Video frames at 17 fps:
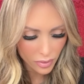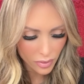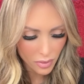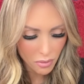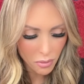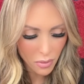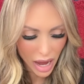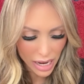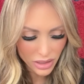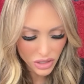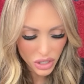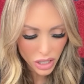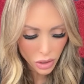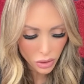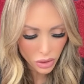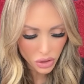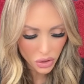
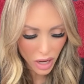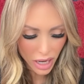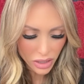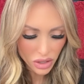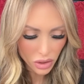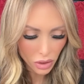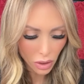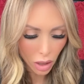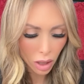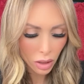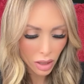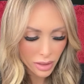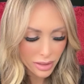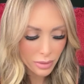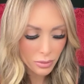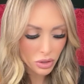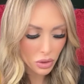magic or tried to call on
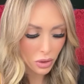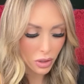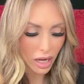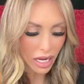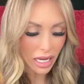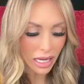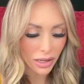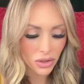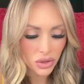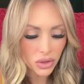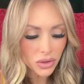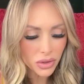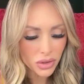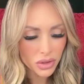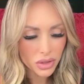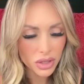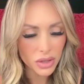some sort of
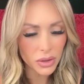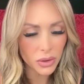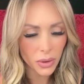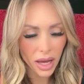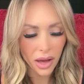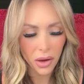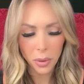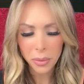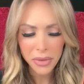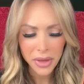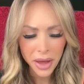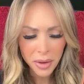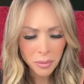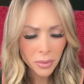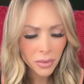angels to help them.